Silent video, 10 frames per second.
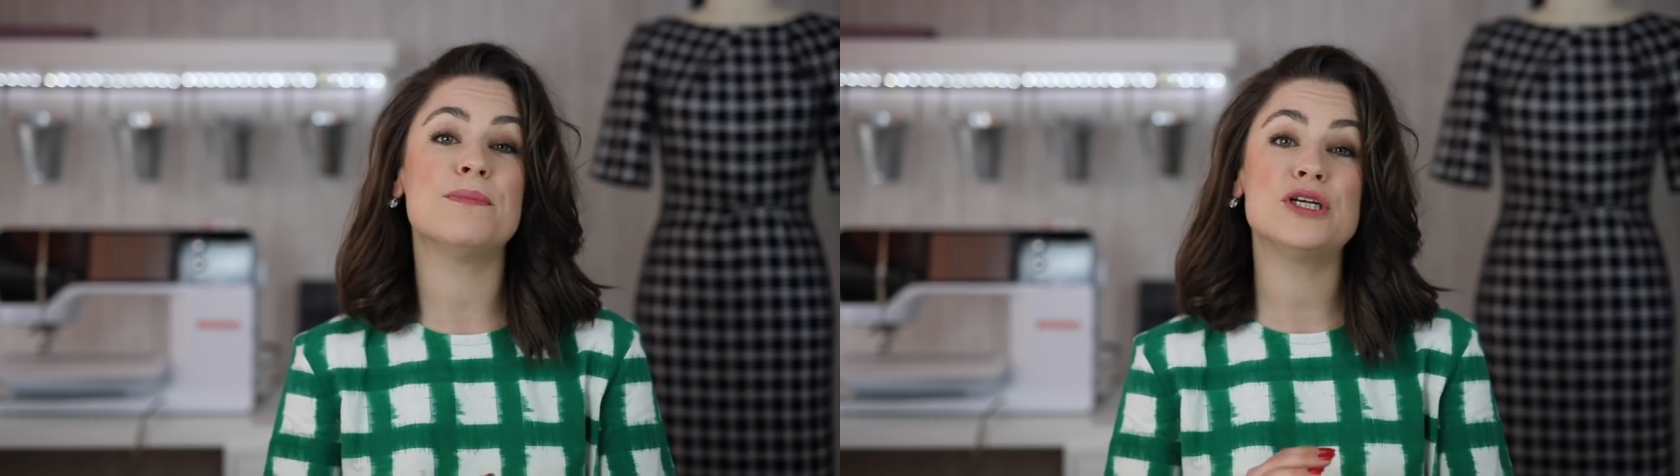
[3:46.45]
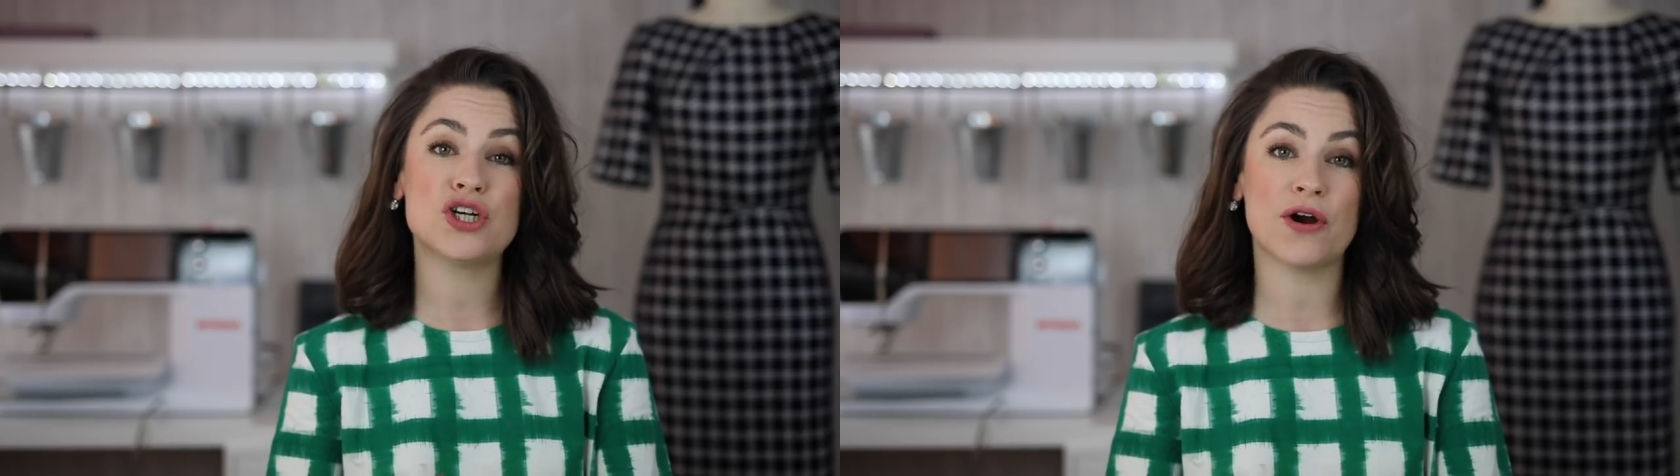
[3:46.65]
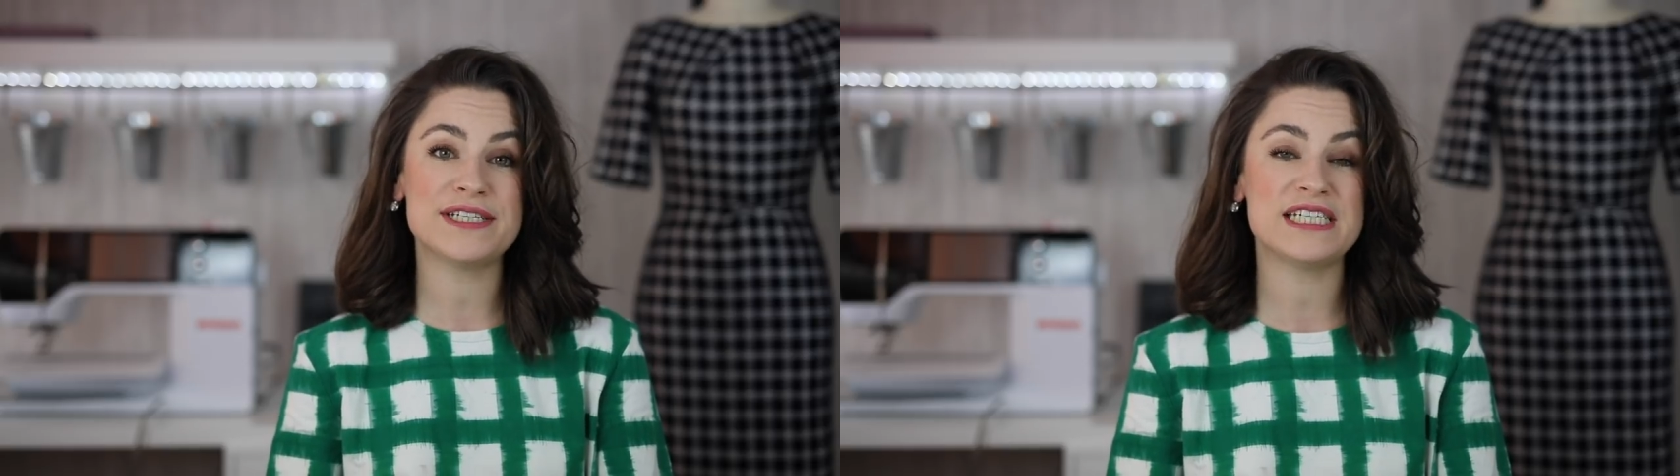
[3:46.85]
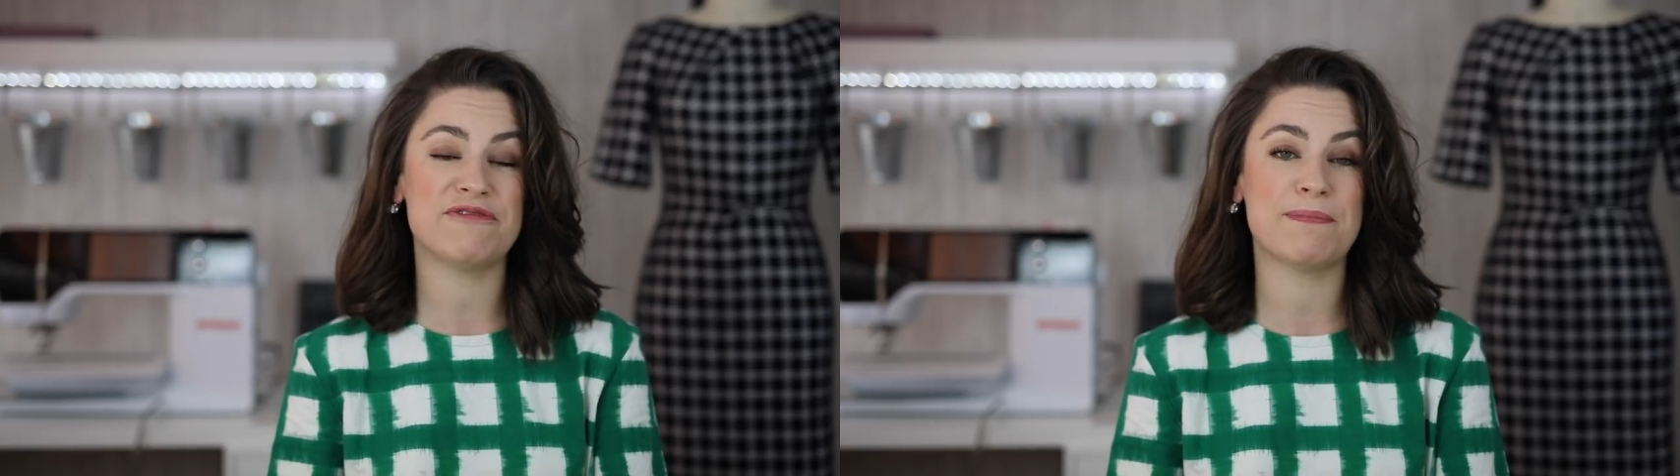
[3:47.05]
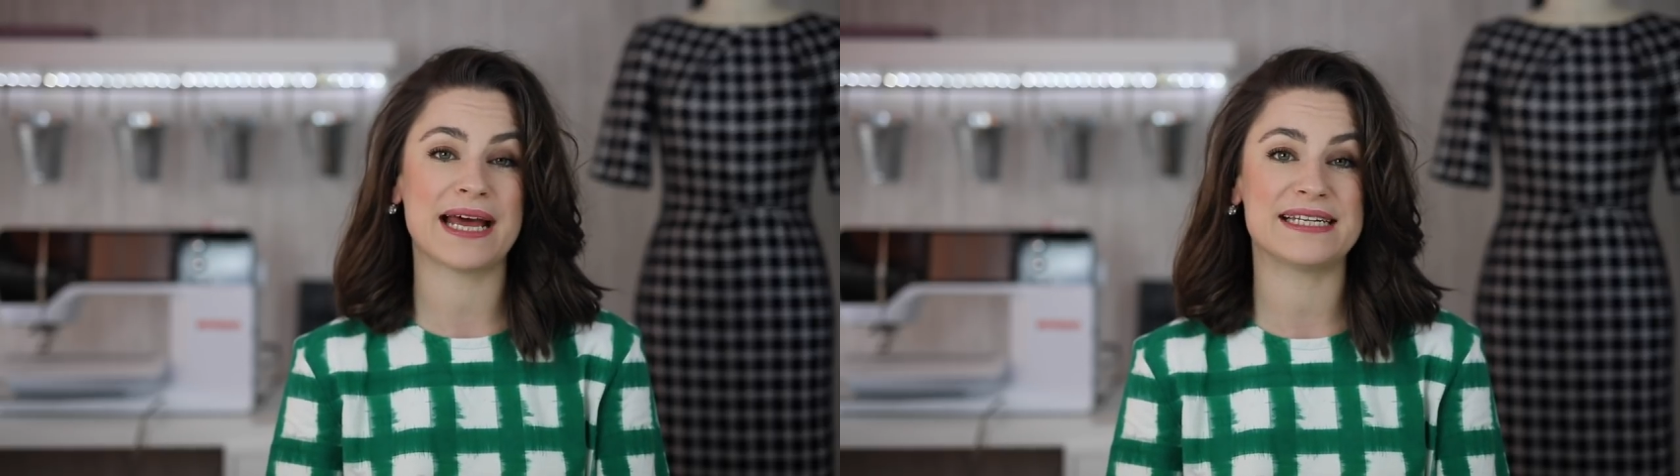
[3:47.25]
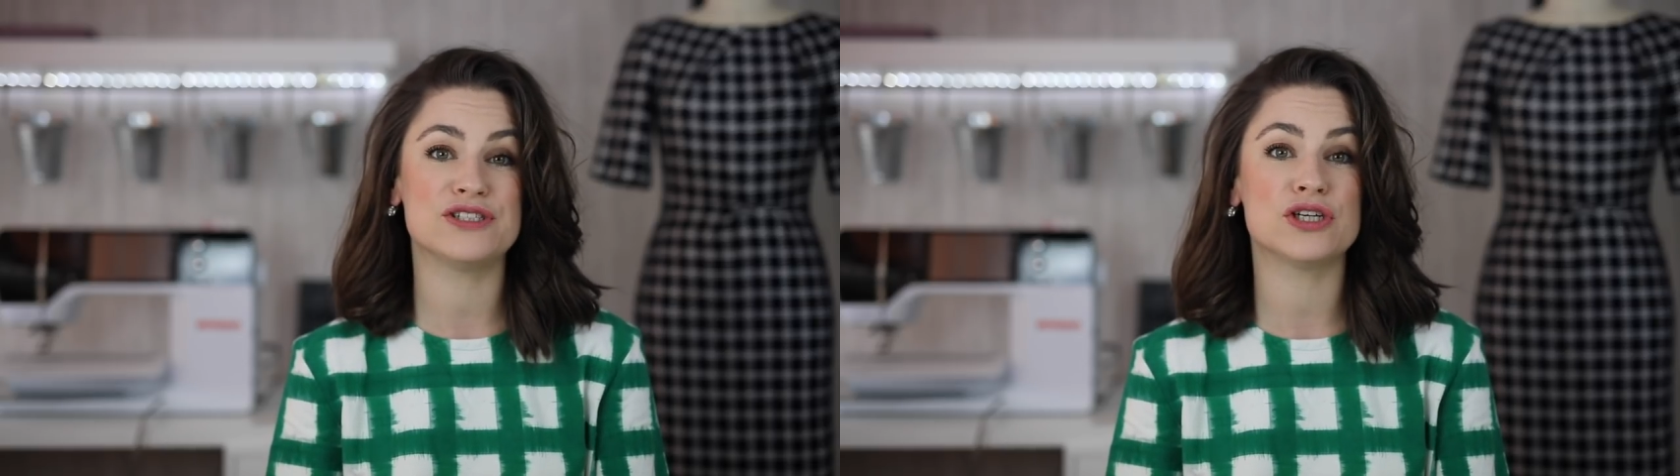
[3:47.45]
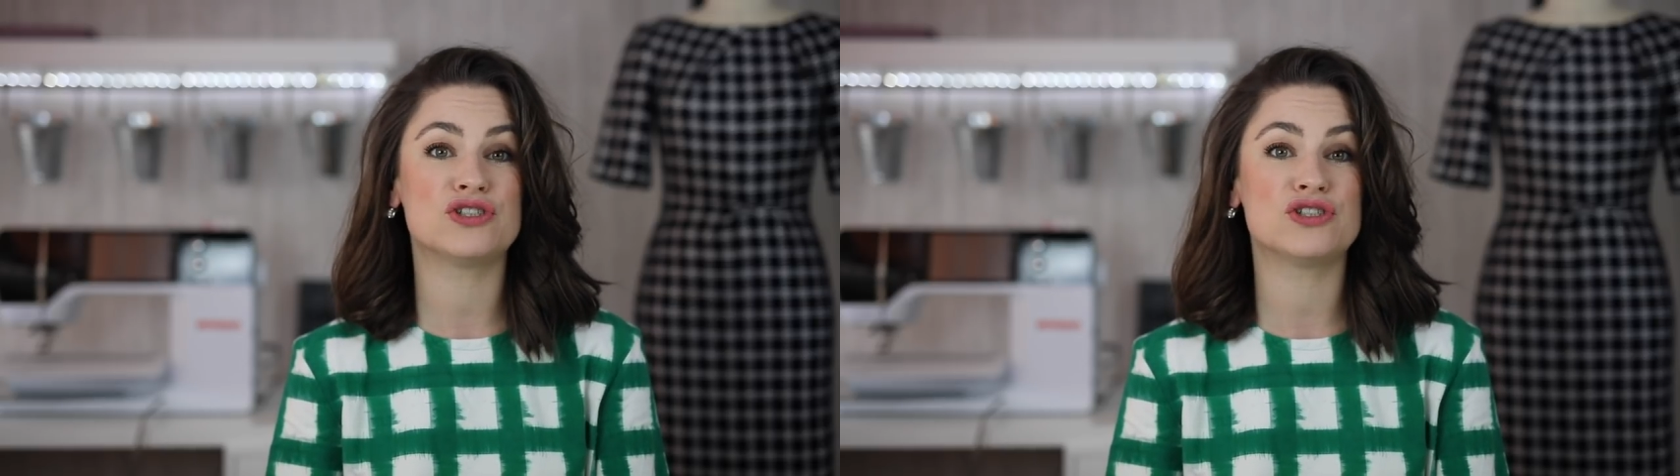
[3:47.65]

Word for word: the majority of patterns